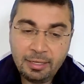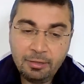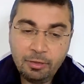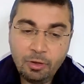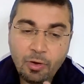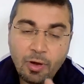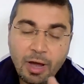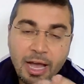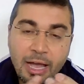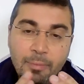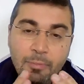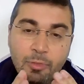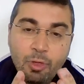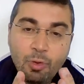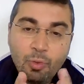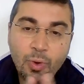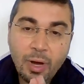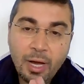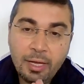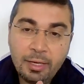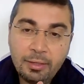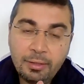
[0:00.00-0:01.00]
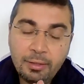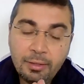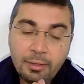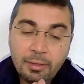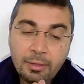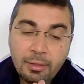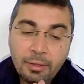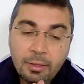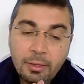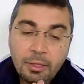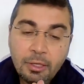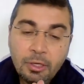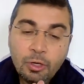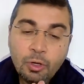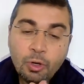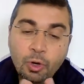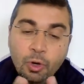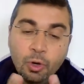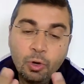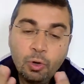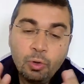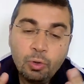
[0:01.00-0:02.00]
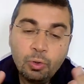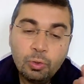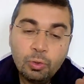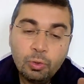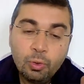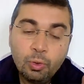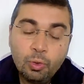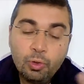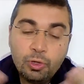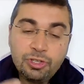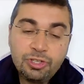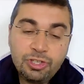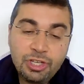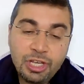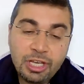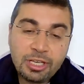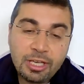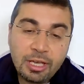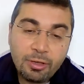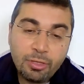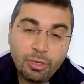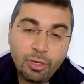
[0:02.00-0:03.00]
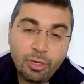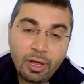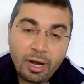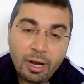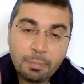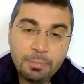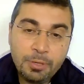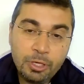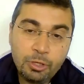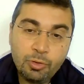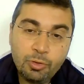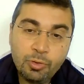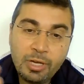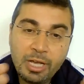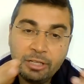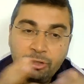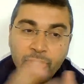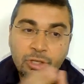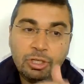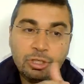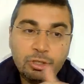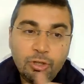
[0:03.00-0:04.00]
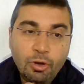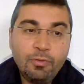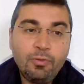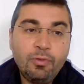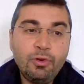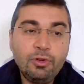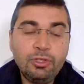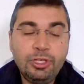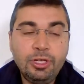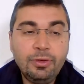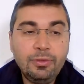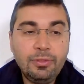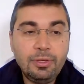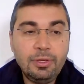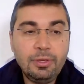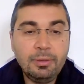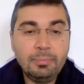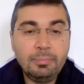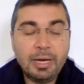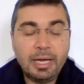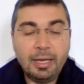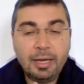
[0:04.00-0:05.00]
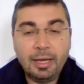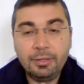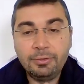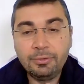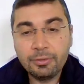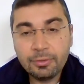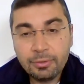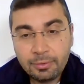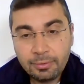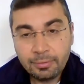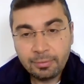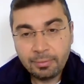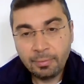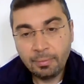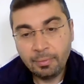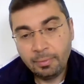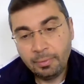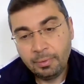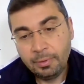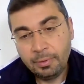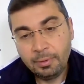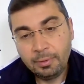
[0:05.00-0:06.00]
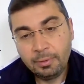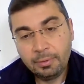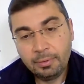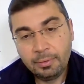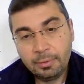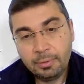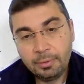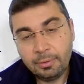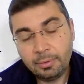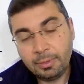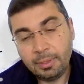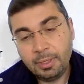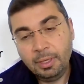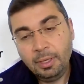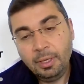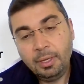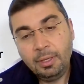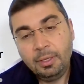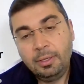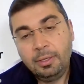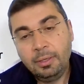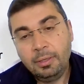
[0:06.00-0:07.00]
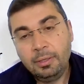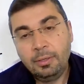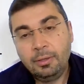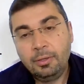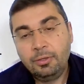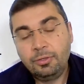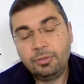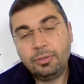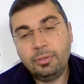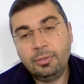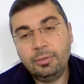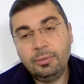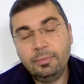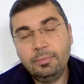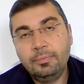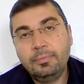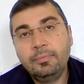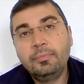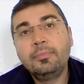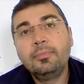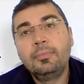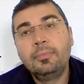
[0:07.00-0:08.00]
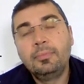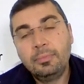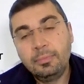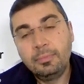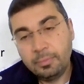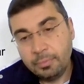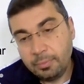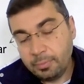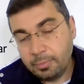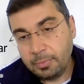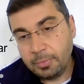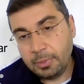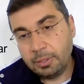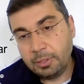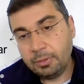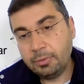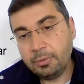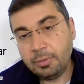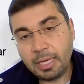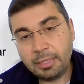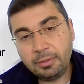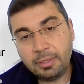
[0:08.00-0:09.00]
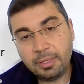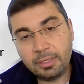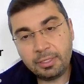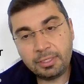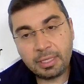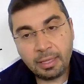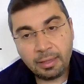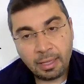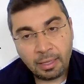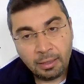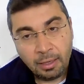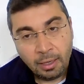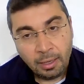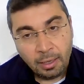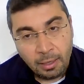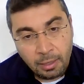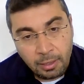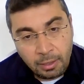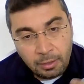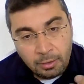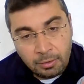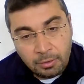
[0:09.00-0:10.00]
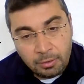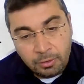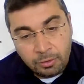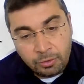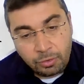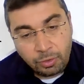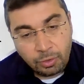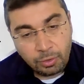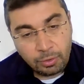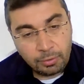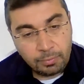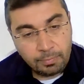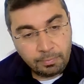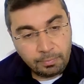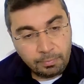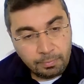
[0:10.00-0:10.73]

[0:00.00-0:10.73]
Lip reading: No, I'm the one who is seeking therapy to get rid of washing my hand. Okay, so you understand that. So,